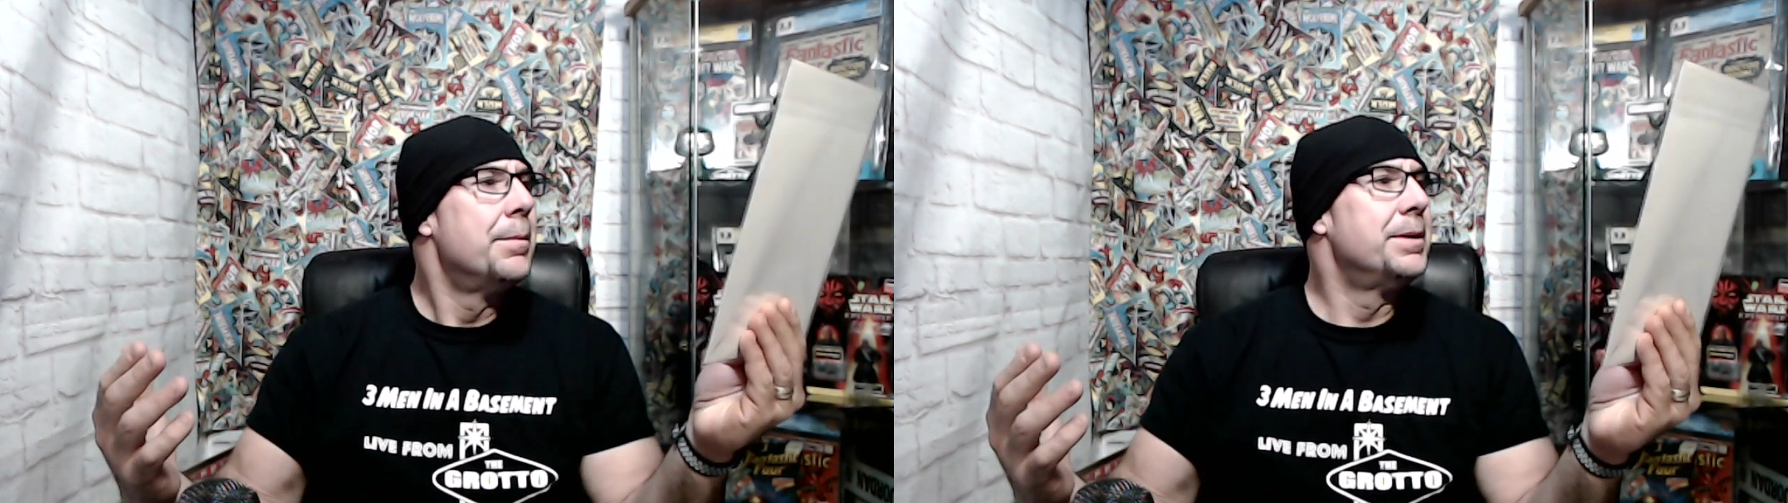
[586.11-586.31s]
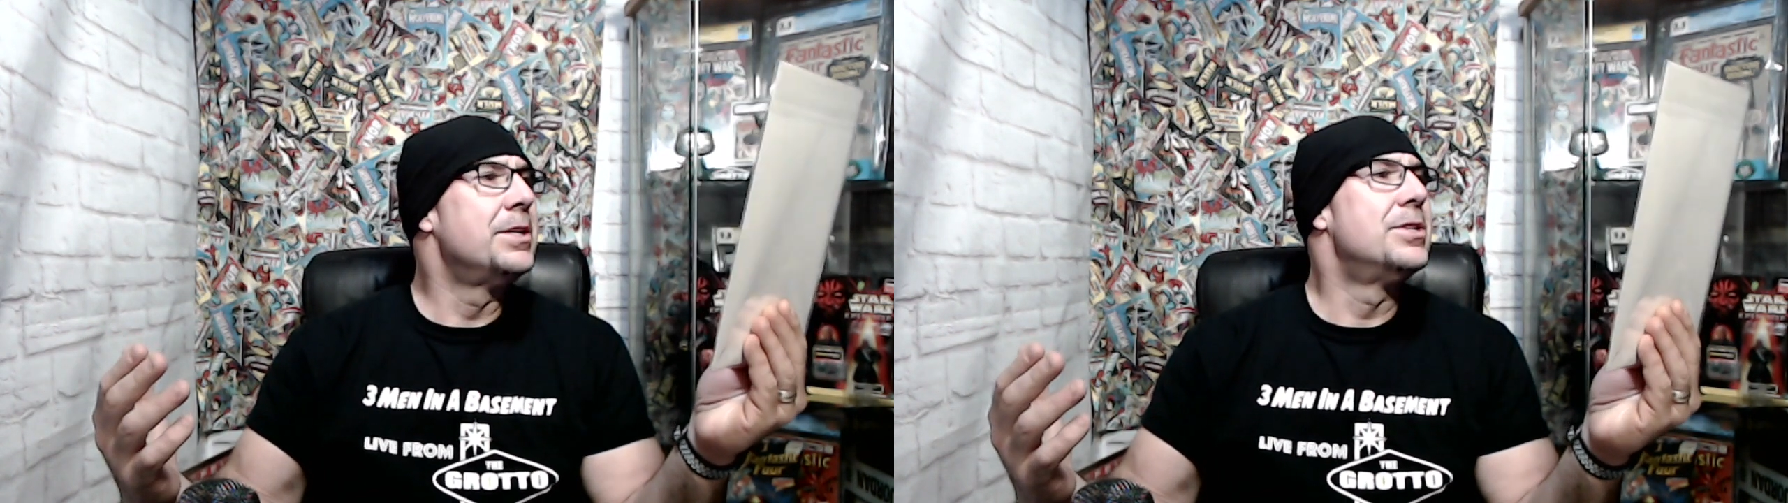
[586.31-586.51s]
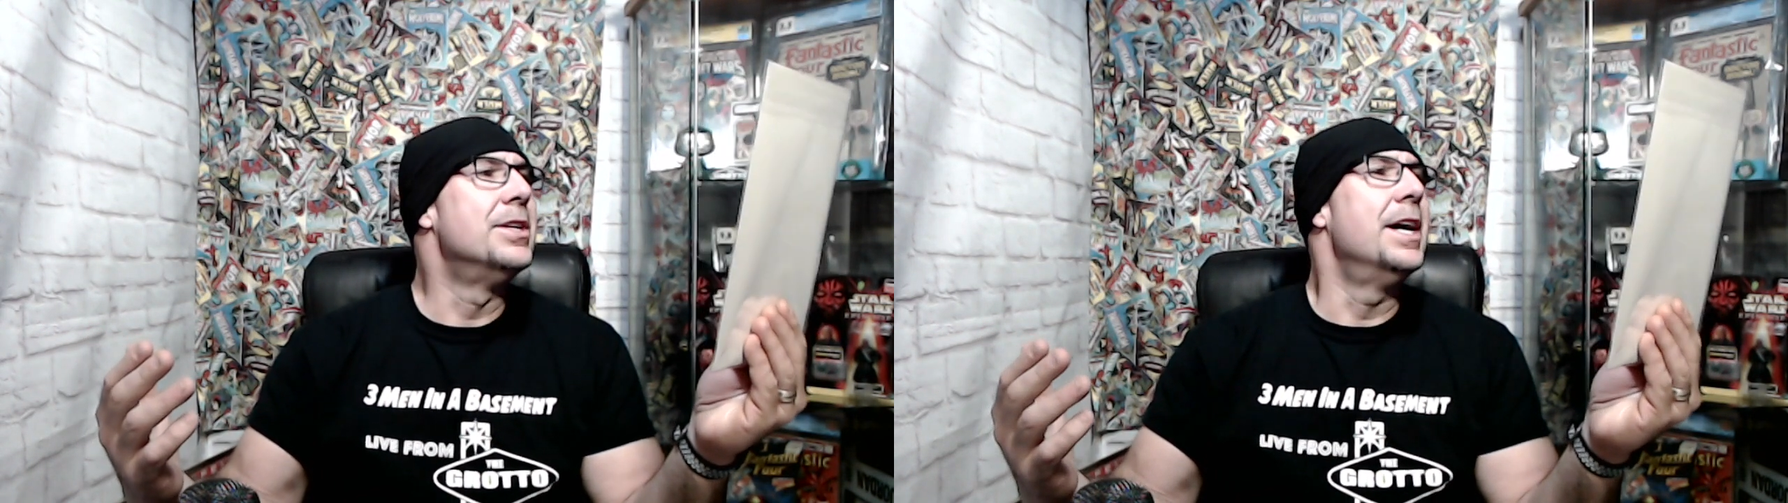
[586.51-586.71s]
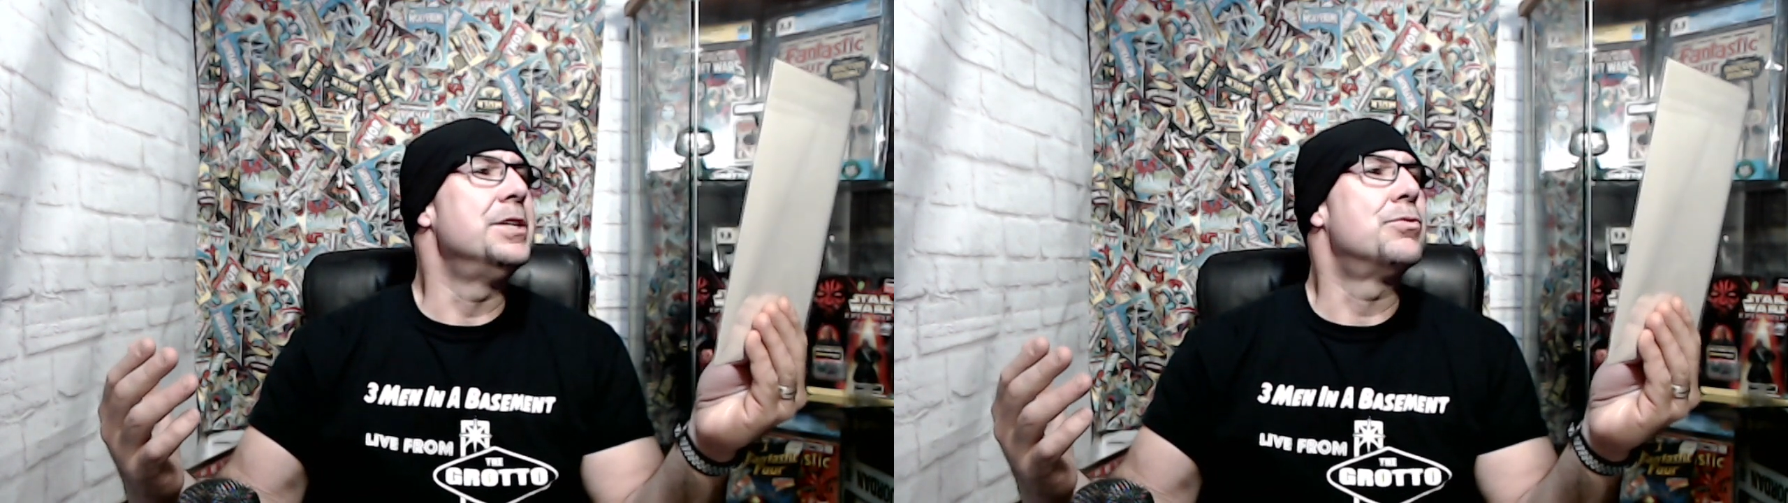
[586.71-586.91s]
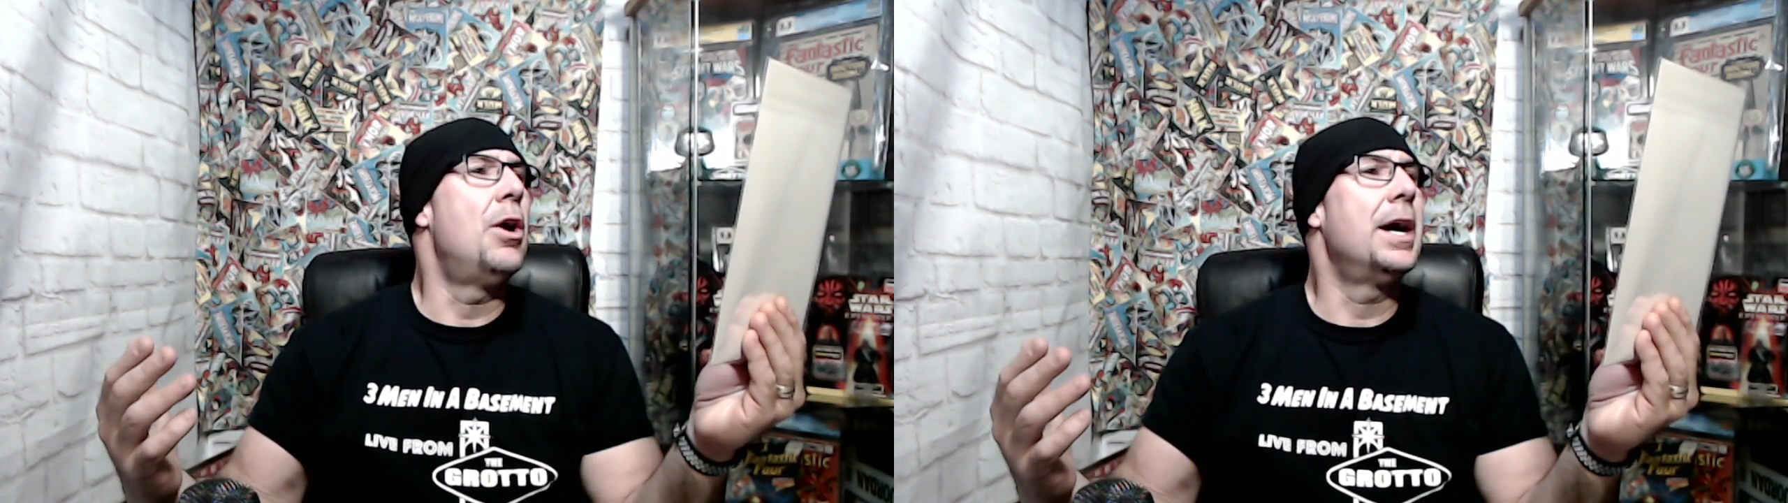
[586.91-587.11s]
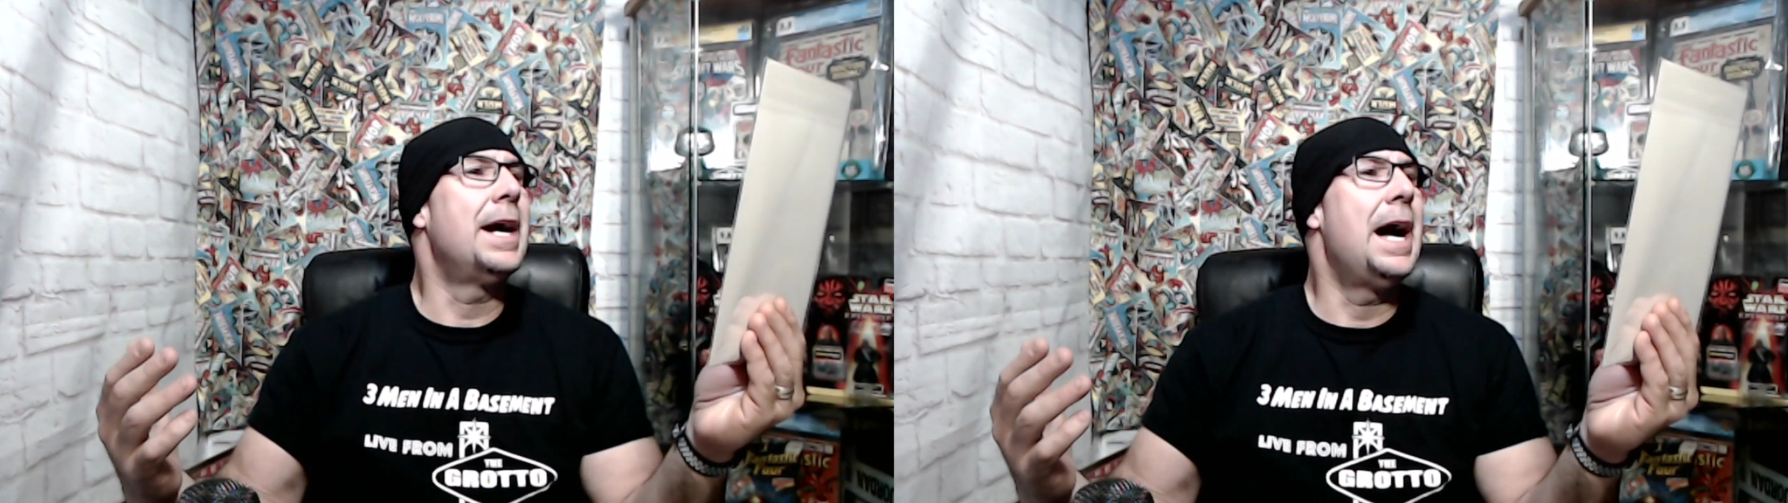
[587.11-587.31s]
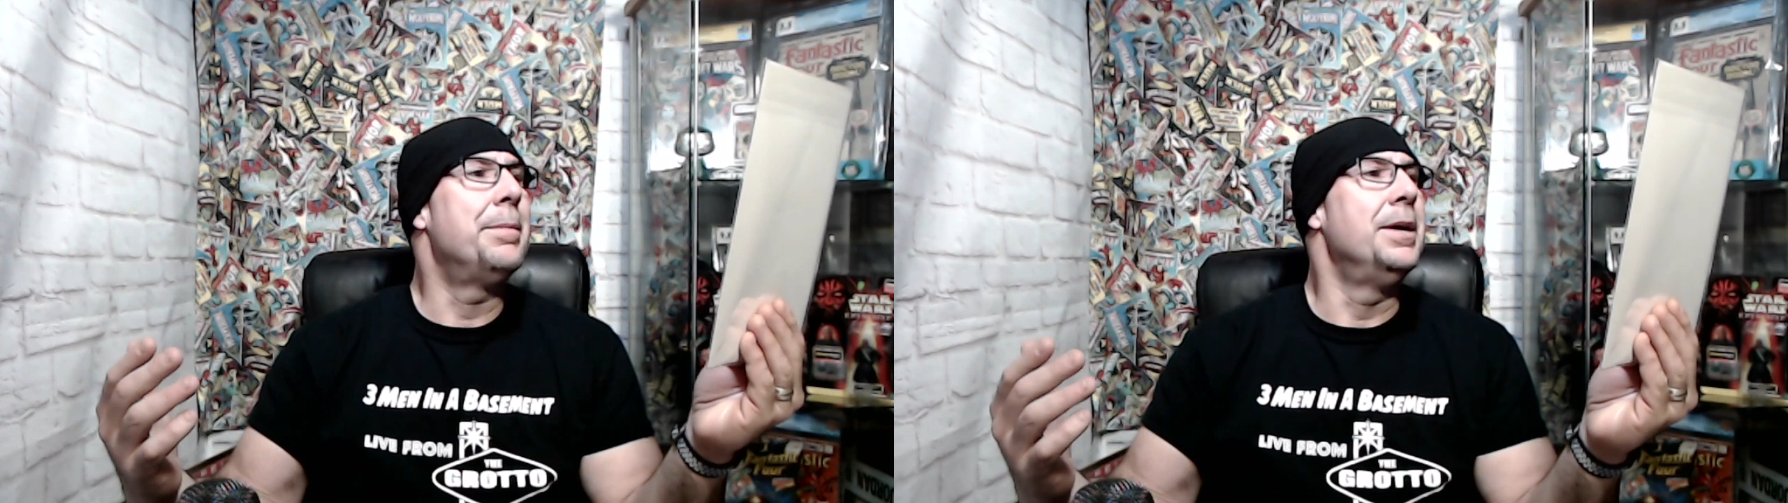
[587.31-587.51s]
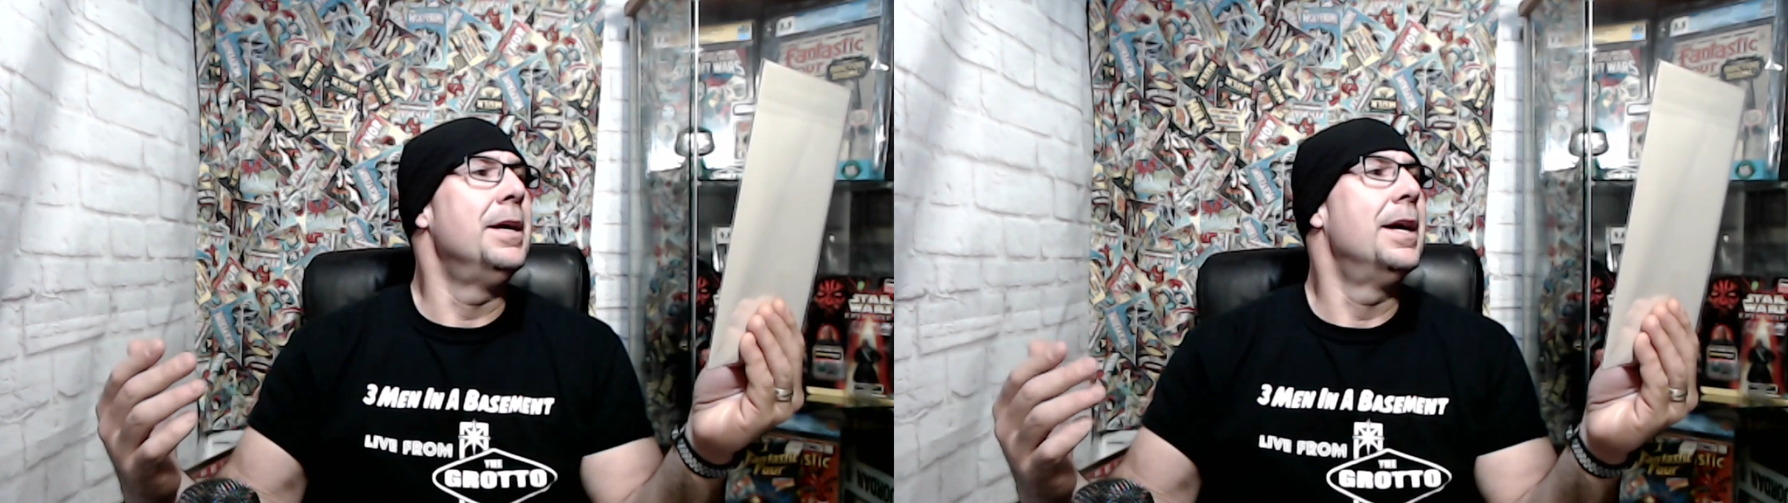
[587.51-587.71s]
But this is a nice raw
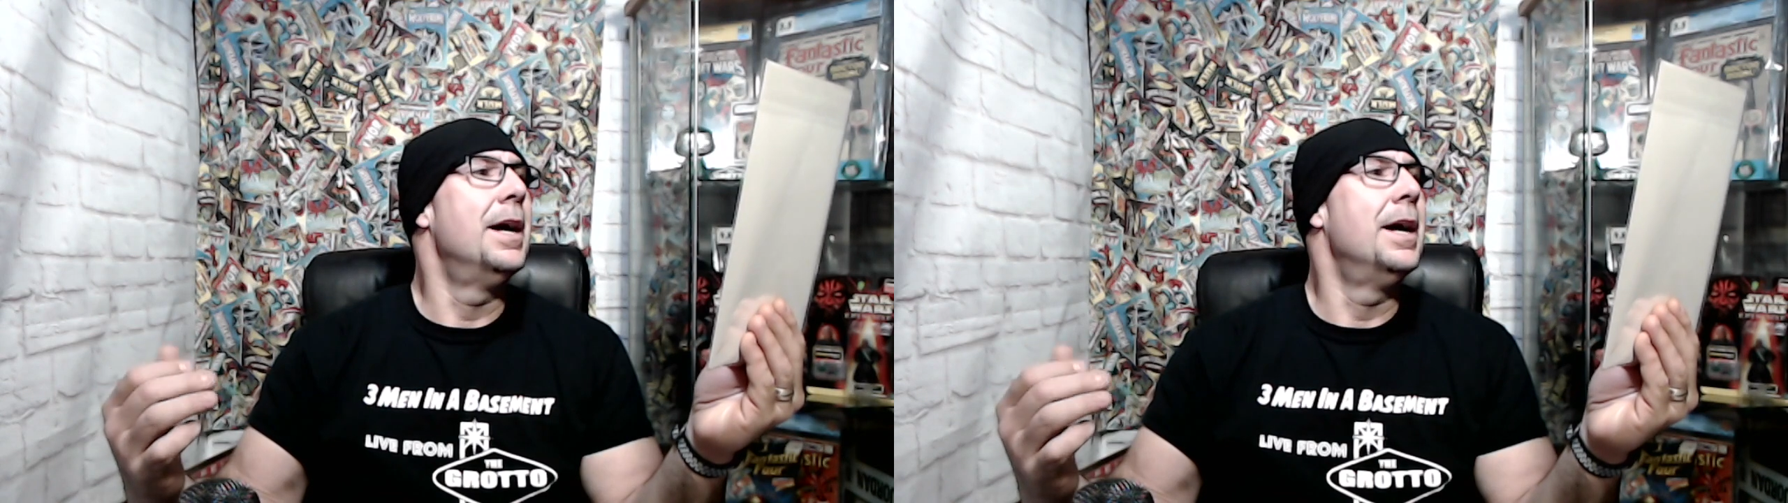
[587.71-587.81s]
copy.